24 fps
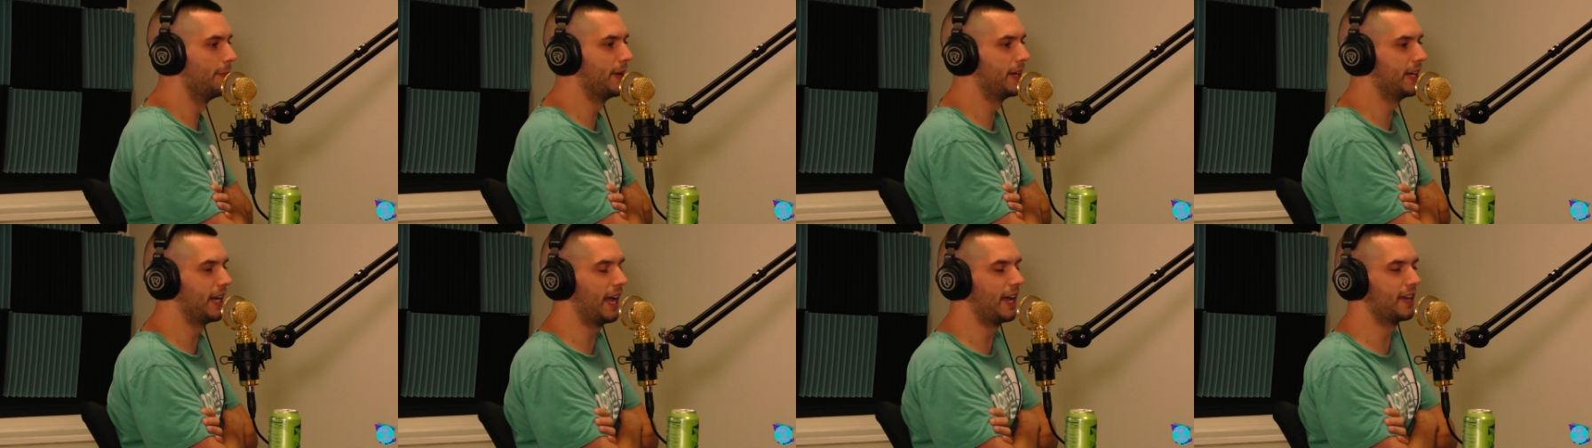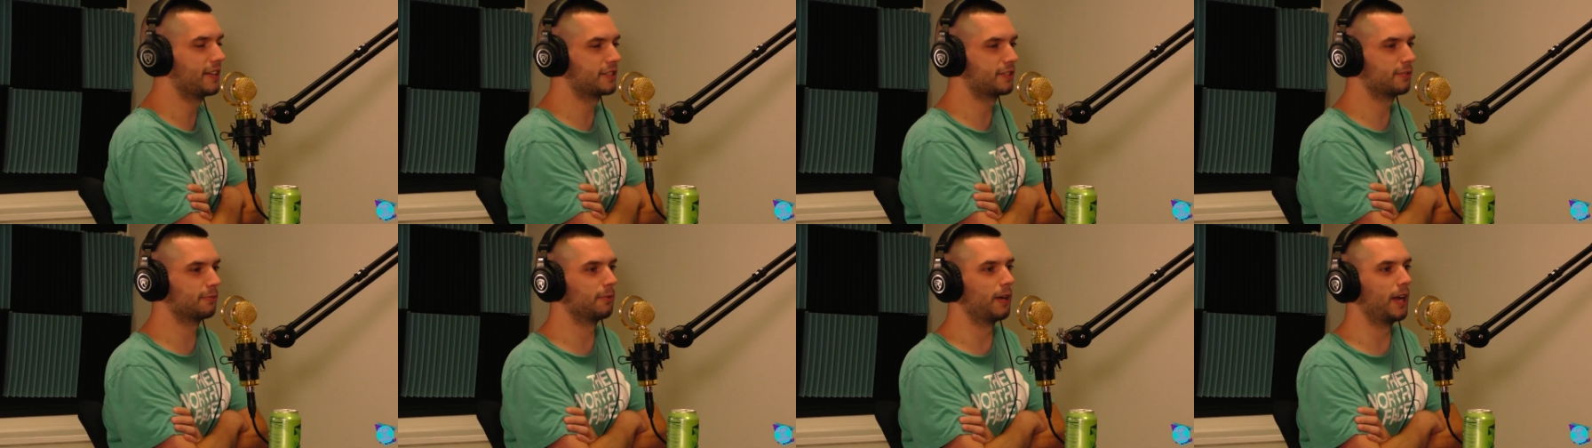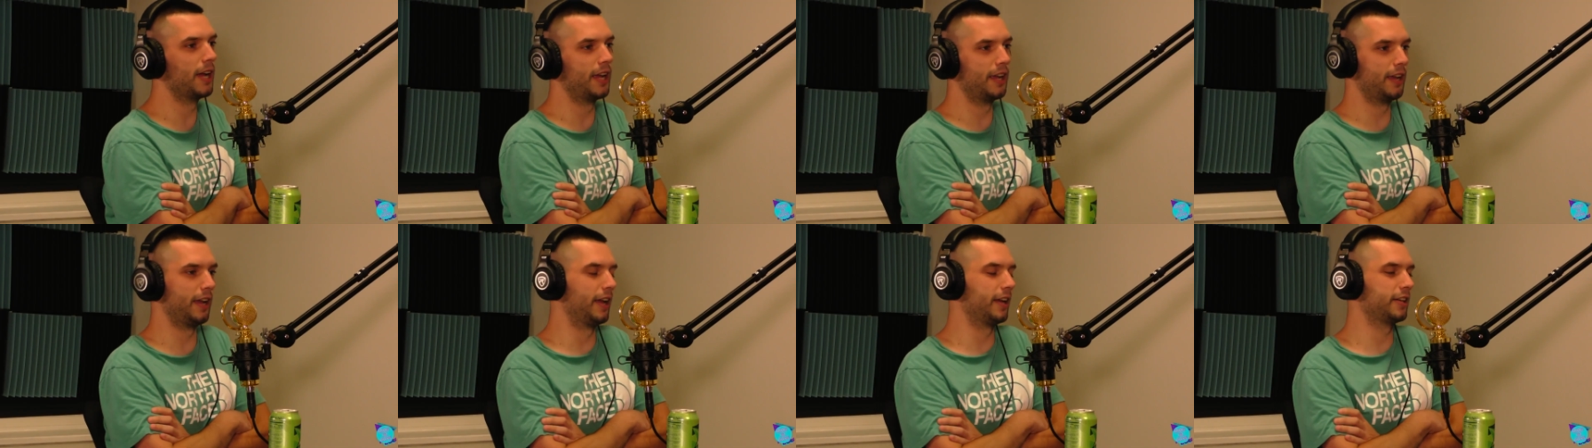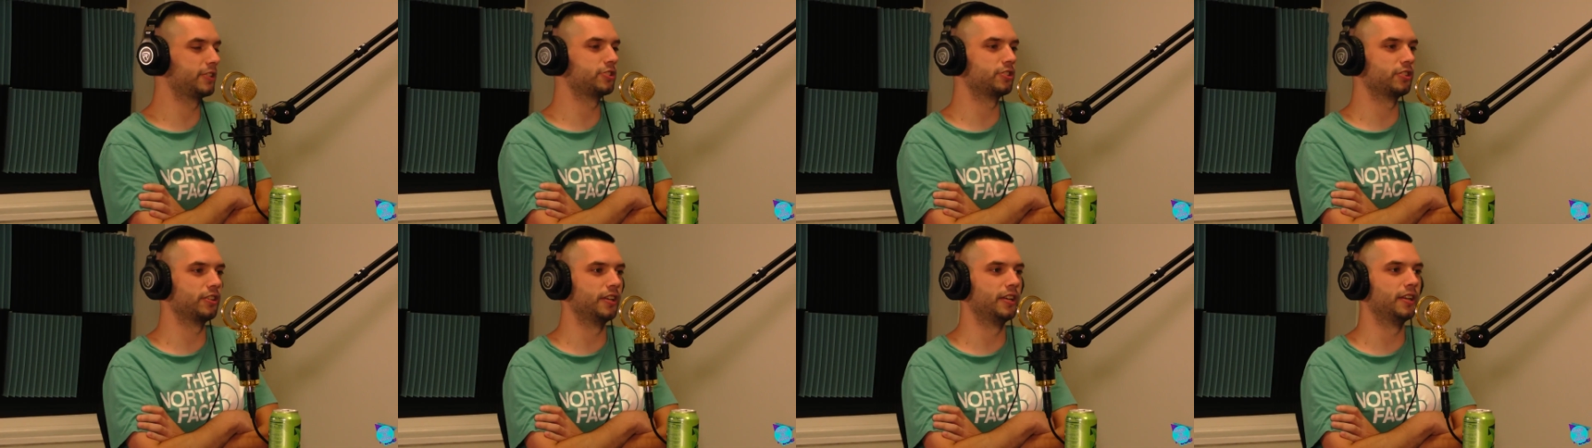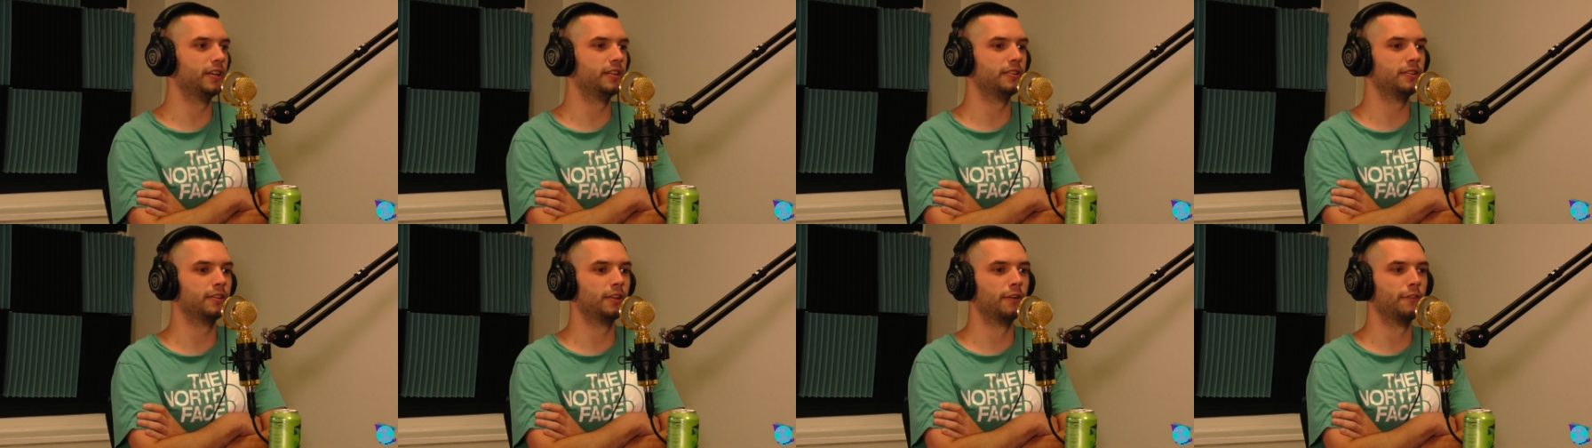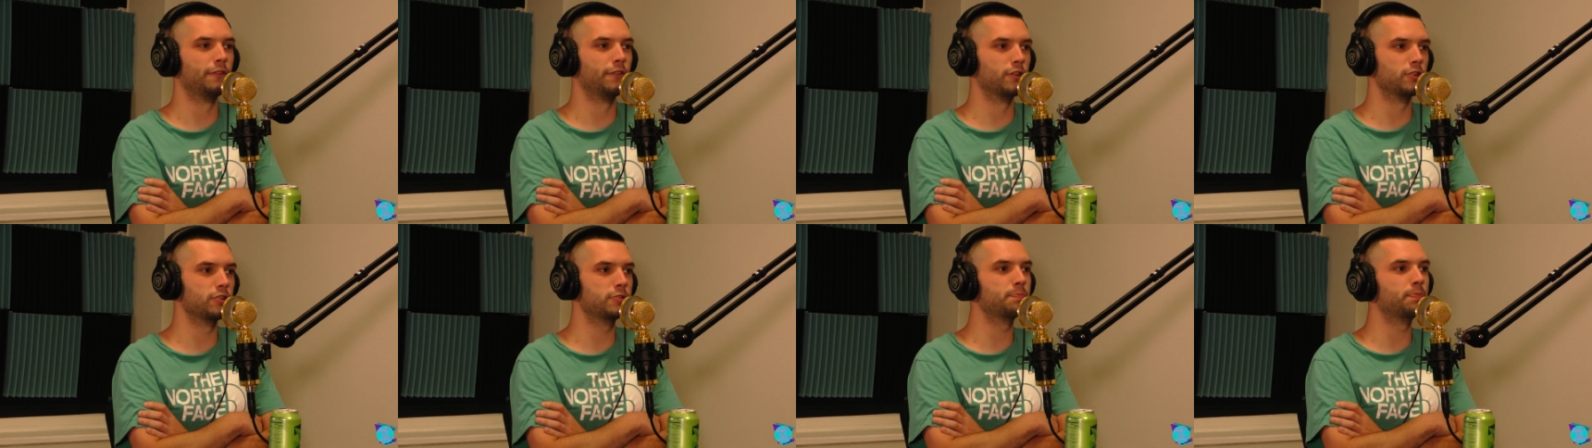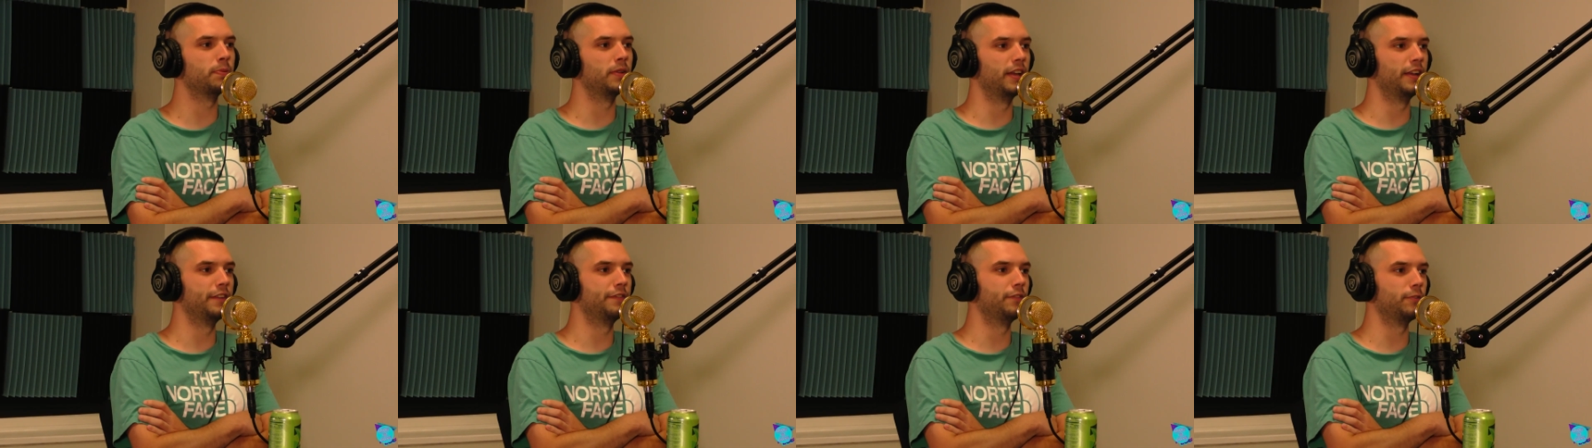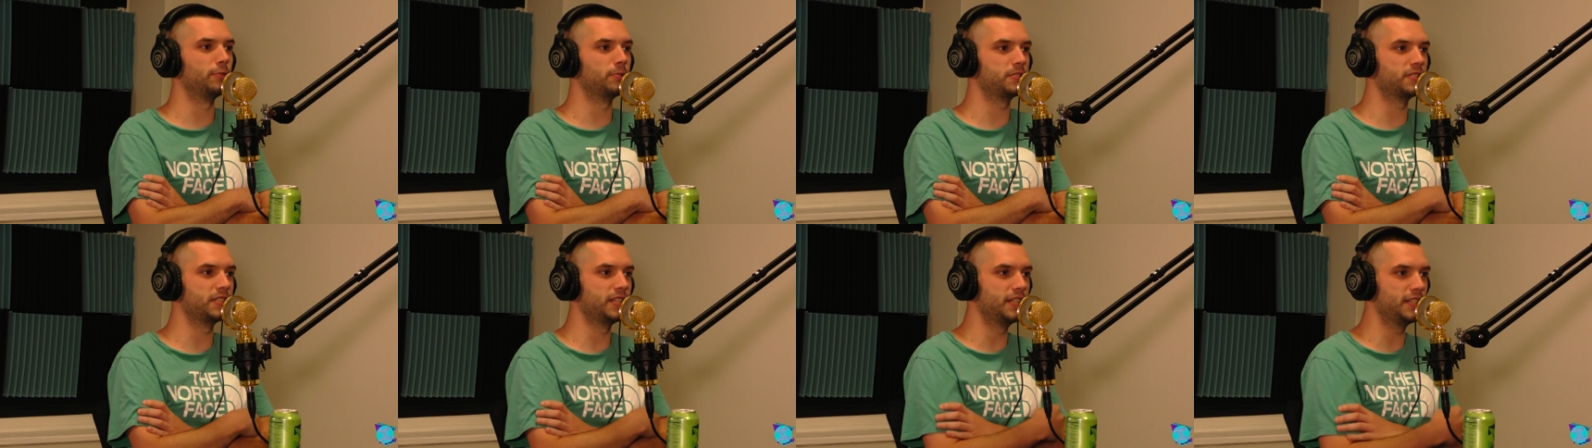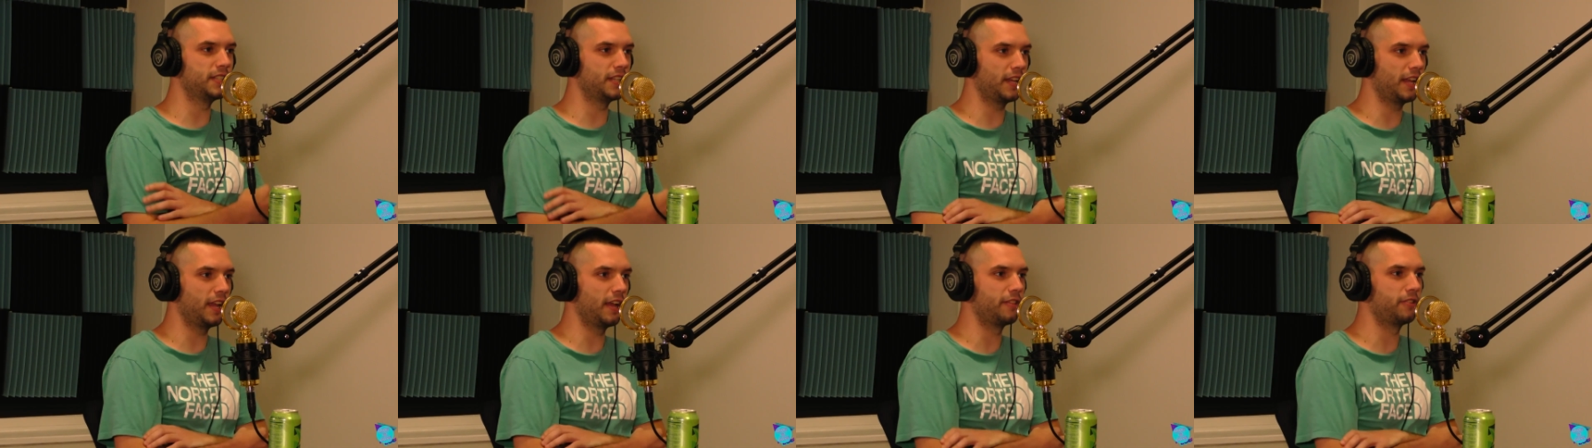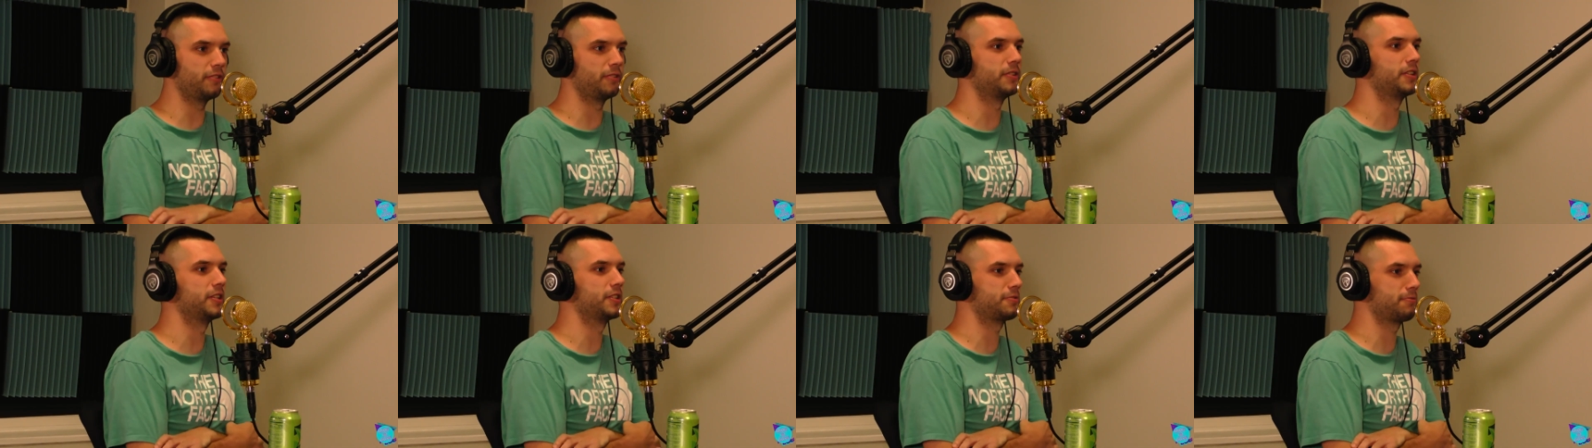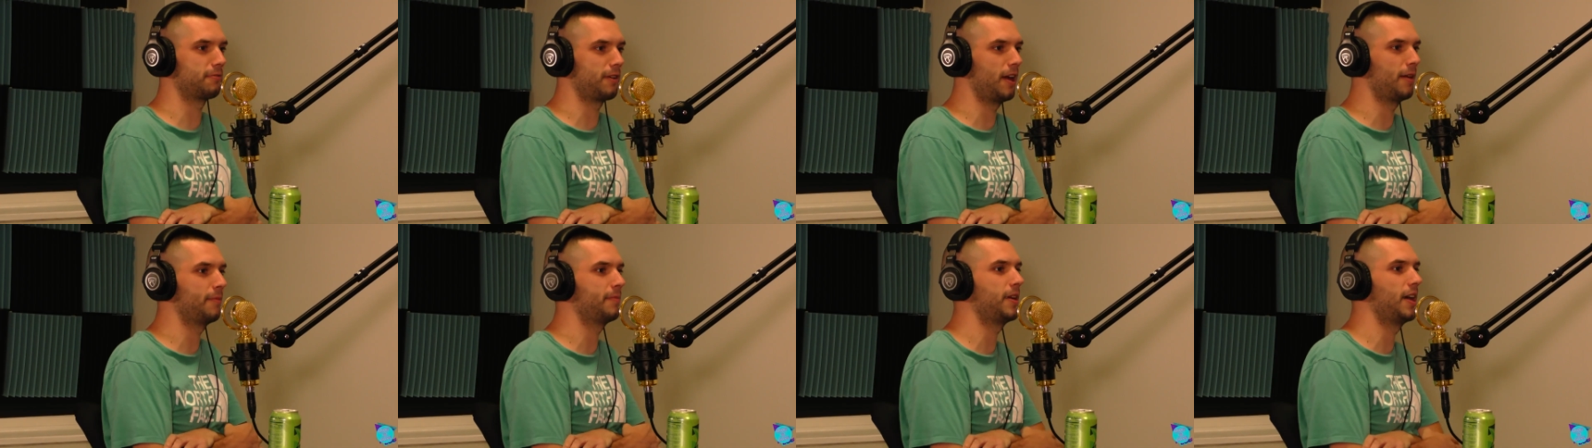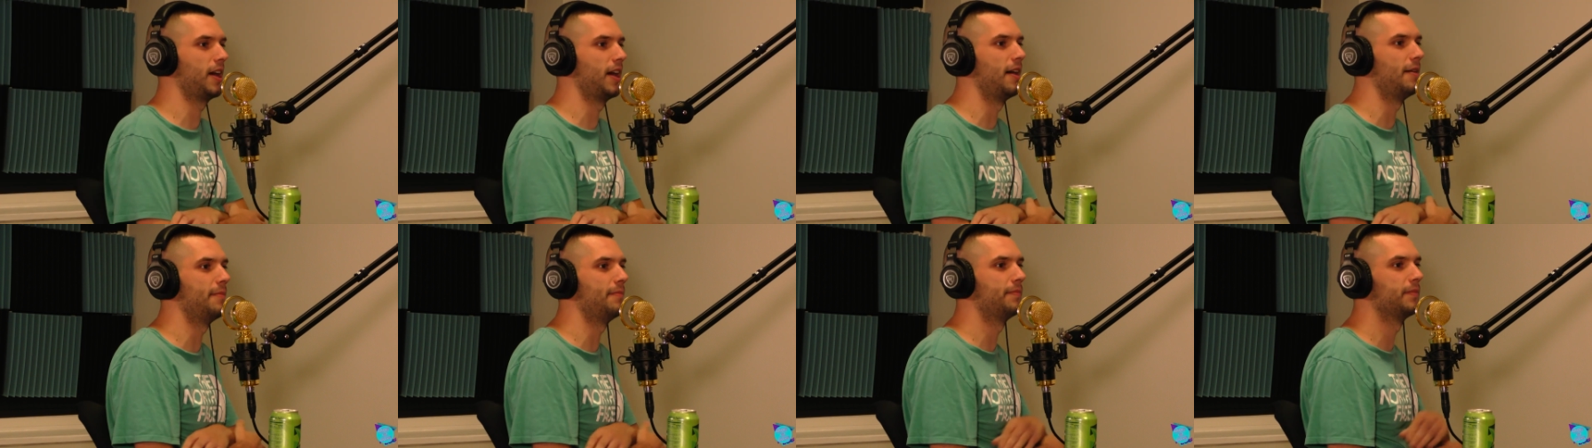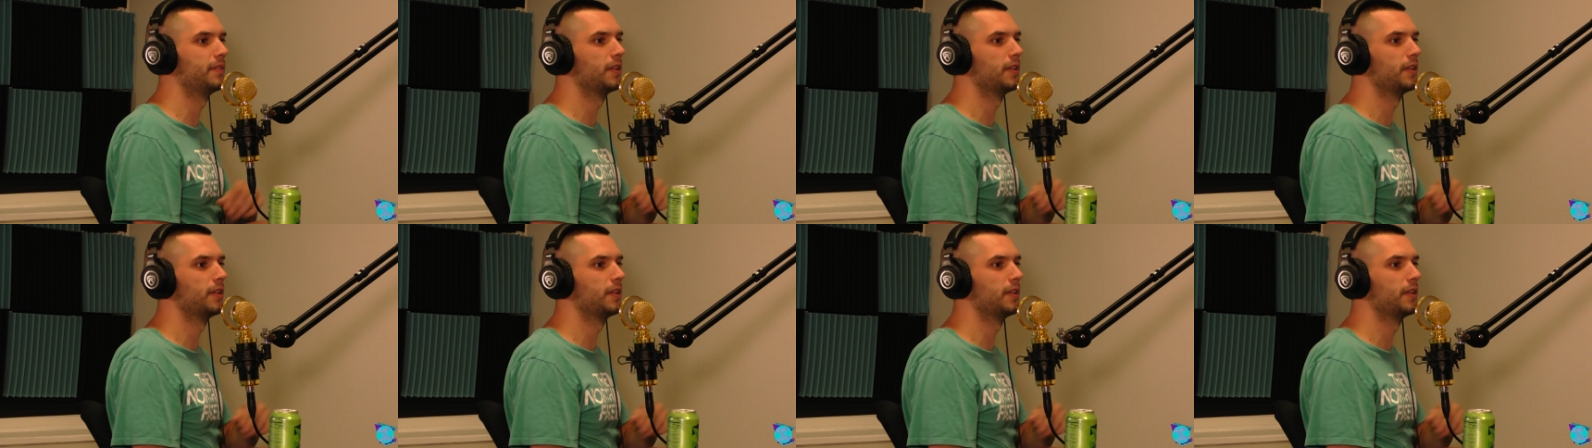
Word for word: and Ray actually their first playful scene together in this rom com.